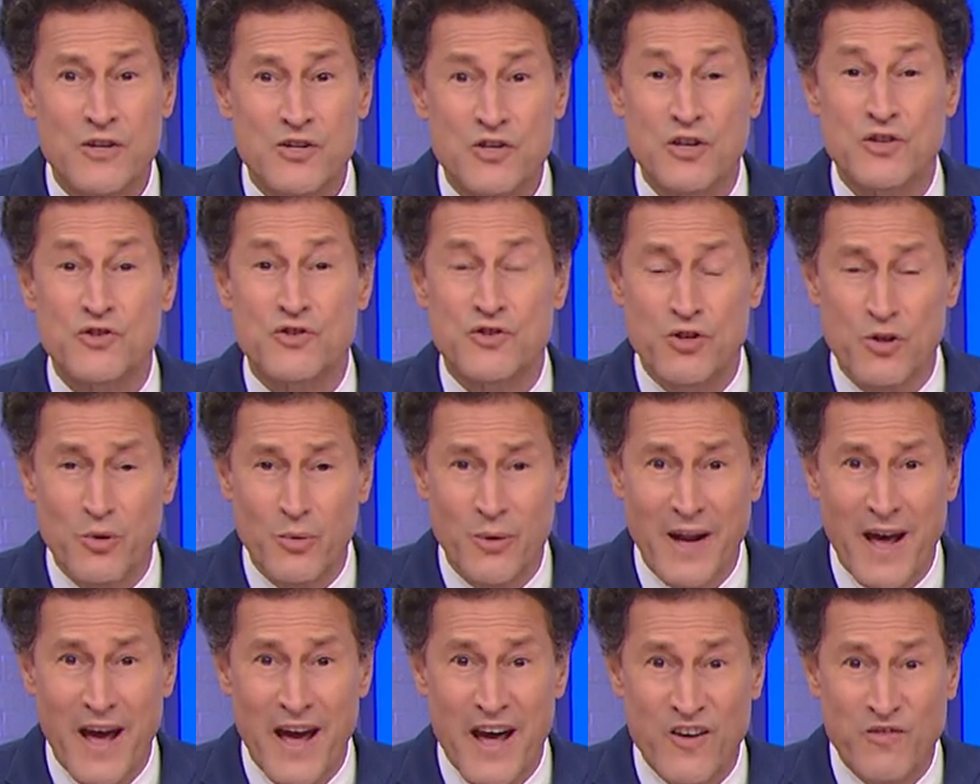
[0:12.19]
to
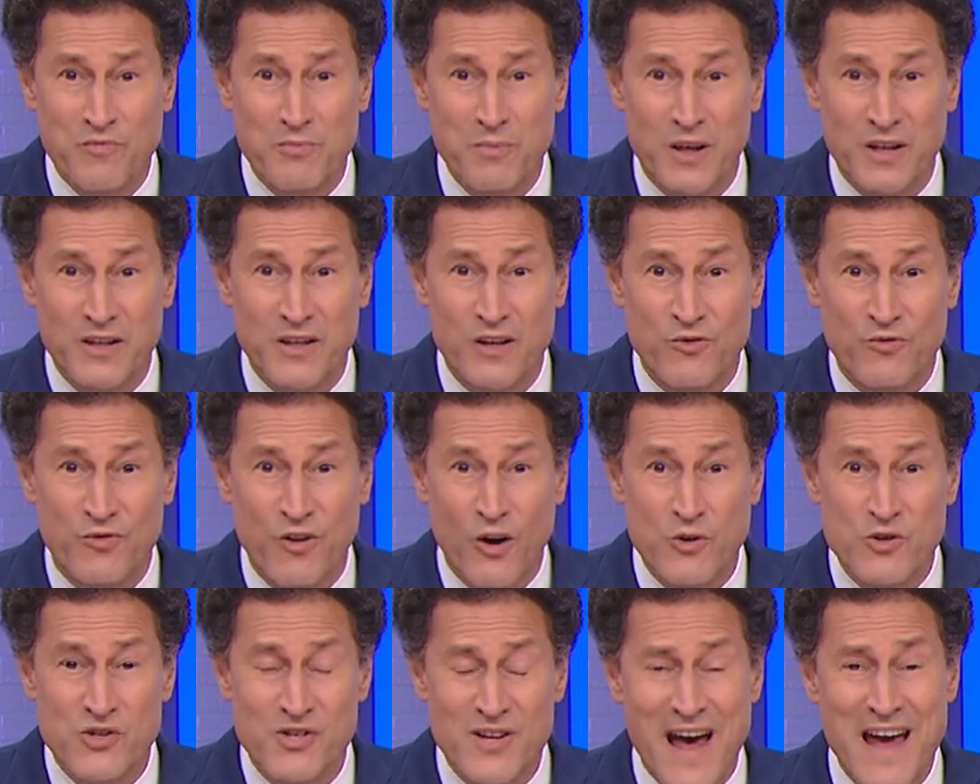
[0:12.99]
two and a half million
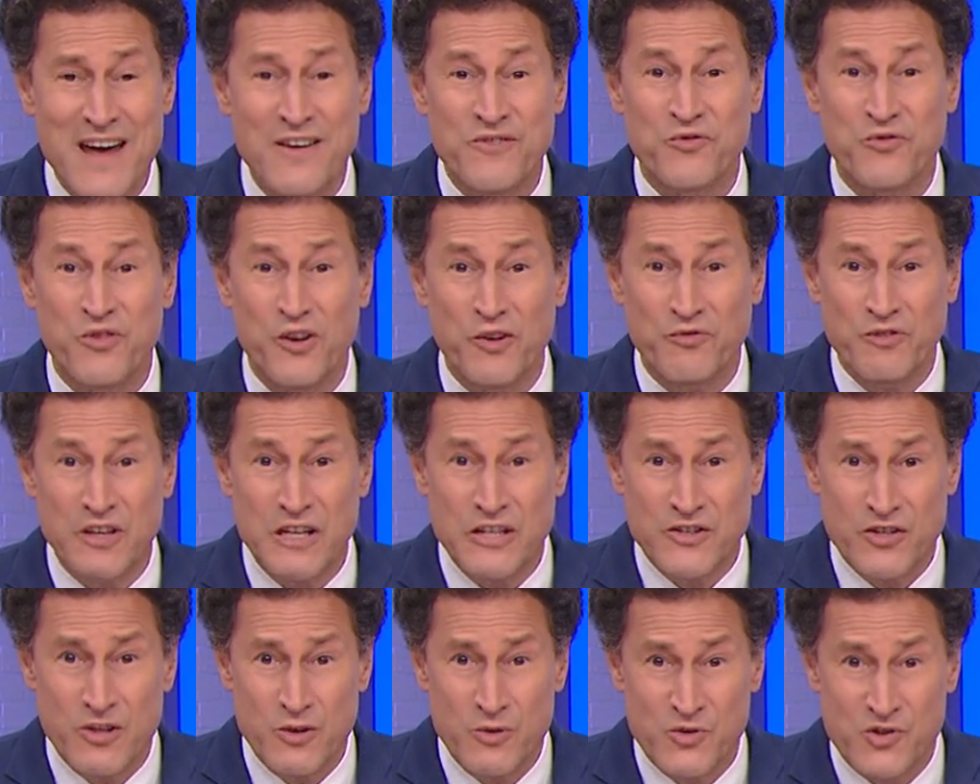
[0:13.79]
votes and
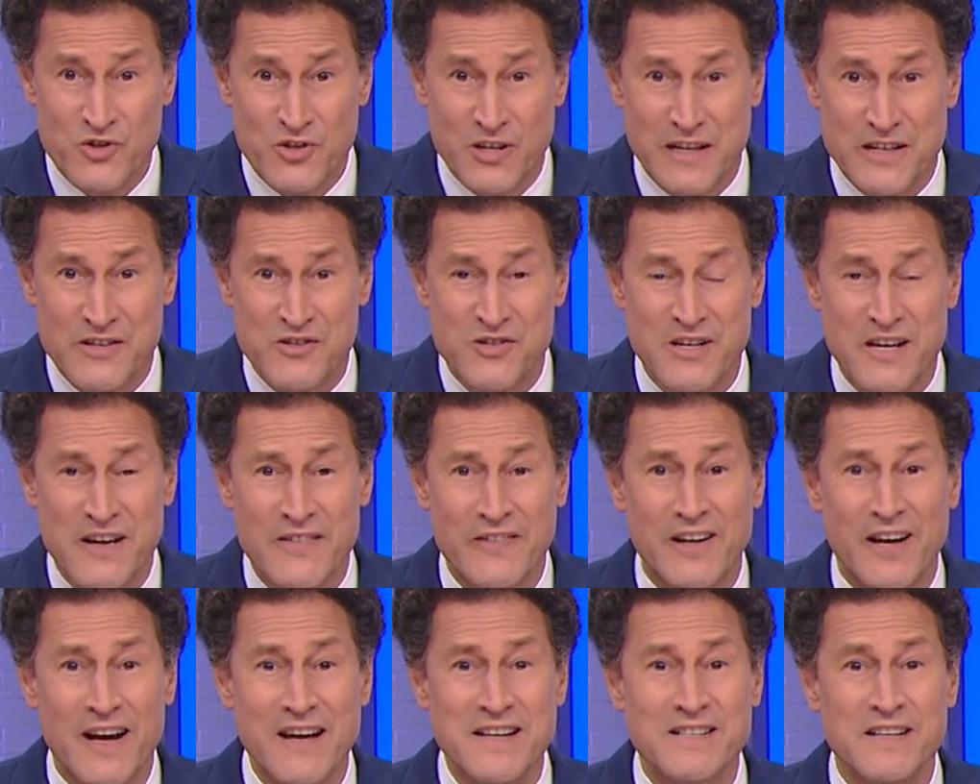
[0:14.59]
52 seats
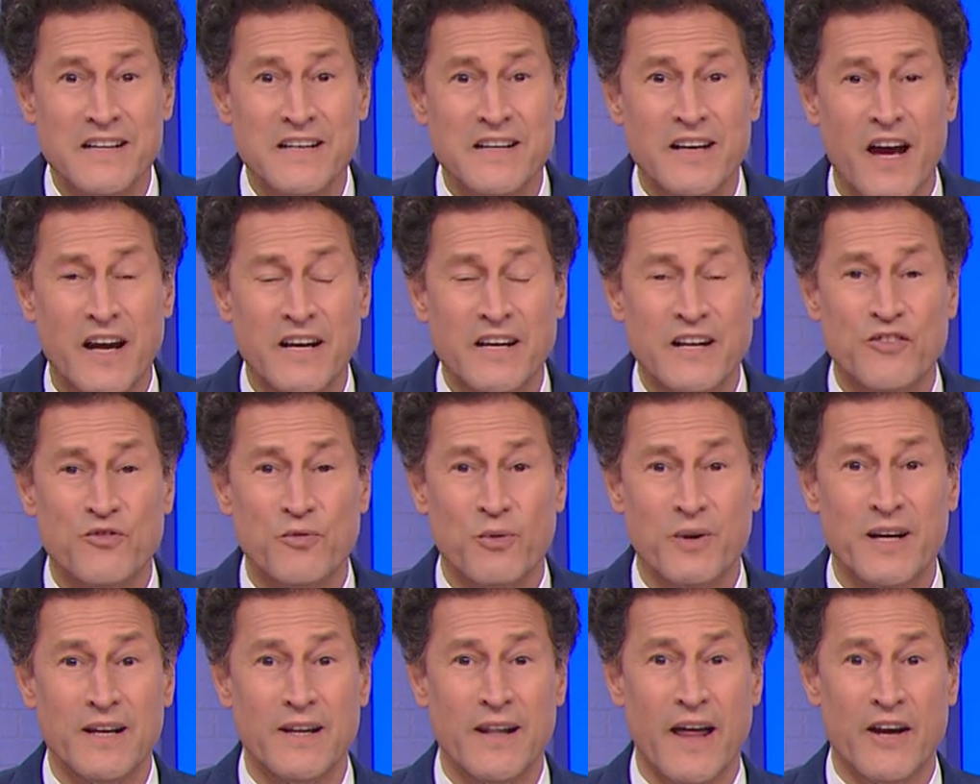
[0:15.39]
in the
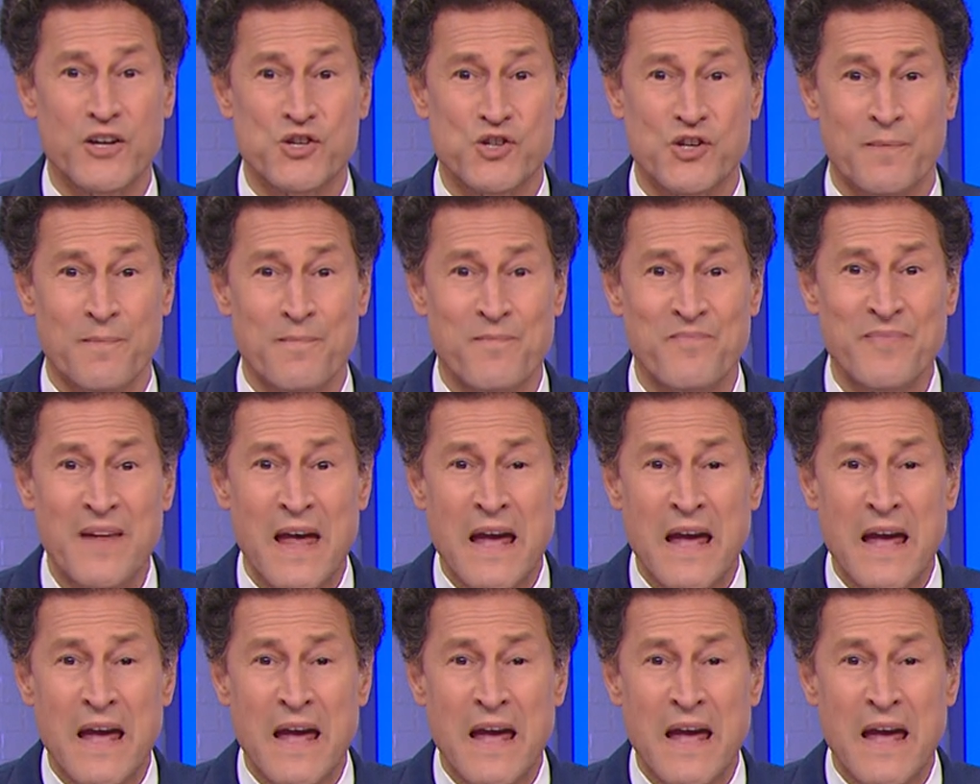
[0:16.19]
1993 election.